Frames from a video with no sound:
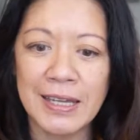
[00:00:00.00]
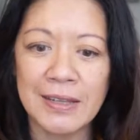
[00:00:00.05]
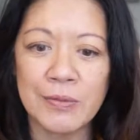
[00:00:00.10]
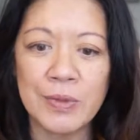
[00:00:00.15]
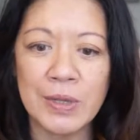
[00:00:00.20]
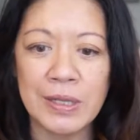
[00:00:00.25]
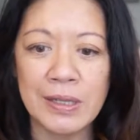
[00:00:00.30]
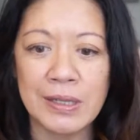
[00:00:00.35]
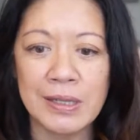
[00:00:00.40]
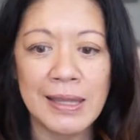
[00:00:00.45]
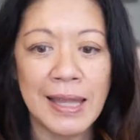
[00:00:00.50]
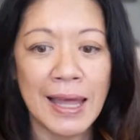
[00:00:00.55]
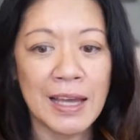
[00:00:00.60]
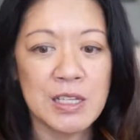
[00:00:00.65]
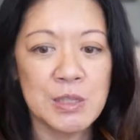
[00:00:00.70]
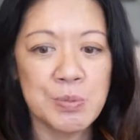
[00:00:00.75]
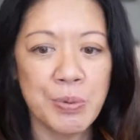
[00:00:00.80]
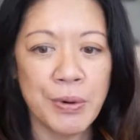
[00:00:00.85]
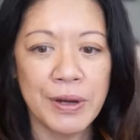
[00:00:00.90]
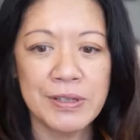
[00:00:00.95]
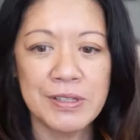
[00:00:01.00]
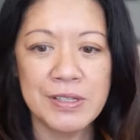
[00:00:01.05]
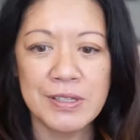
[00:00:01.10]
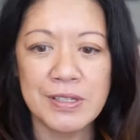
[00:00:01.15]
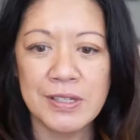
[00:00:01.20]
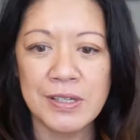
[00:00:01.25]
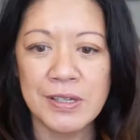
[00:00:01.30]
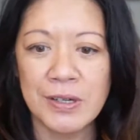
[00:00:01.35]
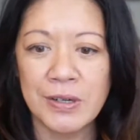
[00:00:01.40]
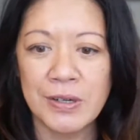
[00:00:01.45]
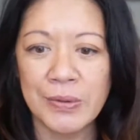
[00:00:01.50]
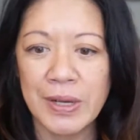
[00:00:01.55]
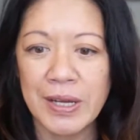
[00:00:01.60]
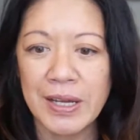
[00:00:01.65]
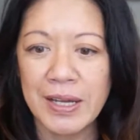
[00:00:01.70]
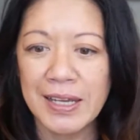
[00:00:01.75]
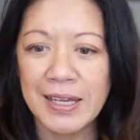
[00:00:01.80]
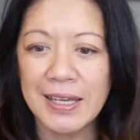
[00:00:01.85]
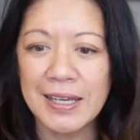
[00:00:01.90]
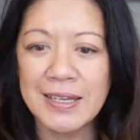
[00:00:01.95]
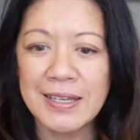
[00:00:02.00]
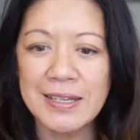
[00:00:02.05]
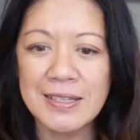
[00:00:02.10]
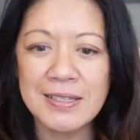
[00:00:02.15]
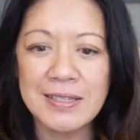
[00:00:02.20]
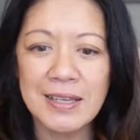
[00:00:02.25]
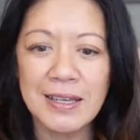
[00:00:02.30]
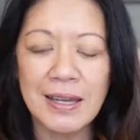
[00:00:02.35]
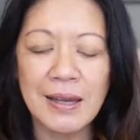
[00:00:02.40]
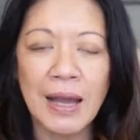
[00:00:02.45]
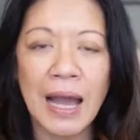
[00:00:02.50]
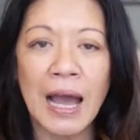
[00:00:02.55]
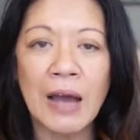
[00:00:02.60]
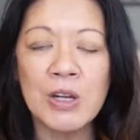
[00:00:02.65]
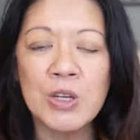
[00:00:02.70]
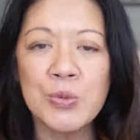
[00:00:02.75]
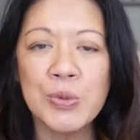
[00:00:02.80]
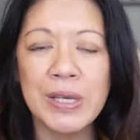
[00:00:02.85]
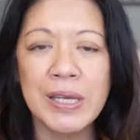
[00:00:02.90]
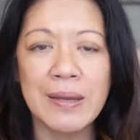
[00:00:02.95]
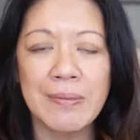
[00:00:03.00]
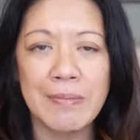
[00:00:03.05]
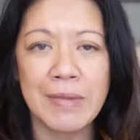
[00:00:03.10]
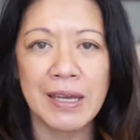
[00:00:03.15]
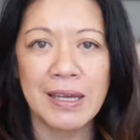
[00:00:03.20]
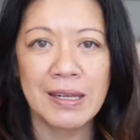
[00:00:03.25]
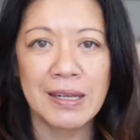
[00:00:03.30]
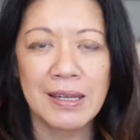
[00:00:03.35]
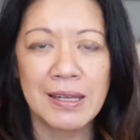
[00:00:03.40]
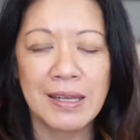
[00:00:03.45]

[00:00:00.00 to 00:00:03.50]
that we last part to do is how do we commit?